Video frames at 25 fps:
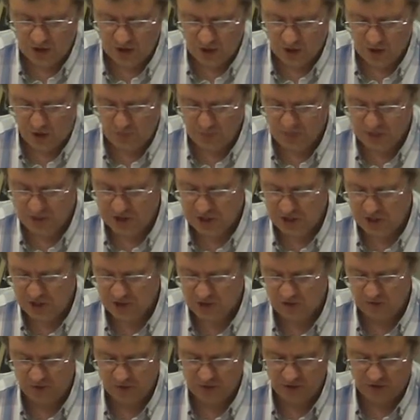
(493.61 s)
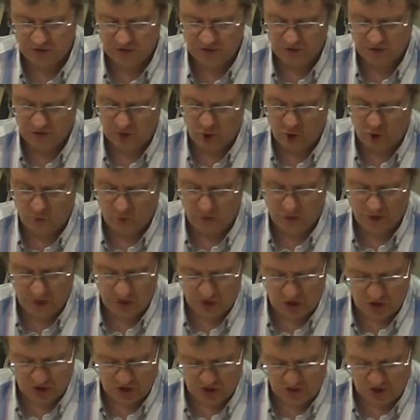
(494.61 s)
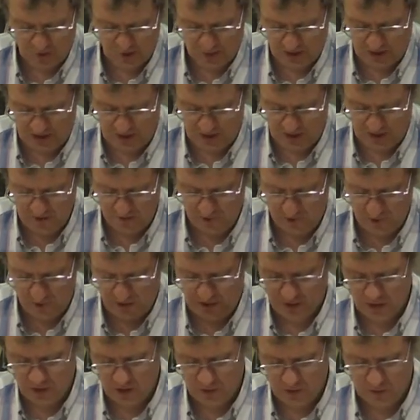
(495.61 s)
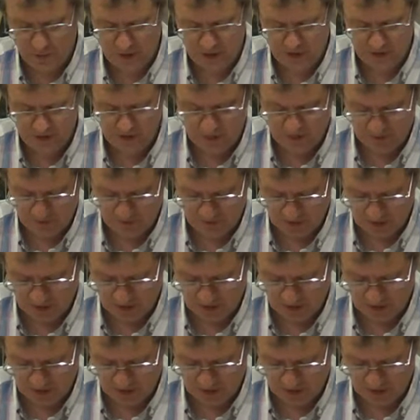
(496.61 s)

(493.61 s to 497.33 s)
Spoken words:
competition versus cooperation and behavioural economics,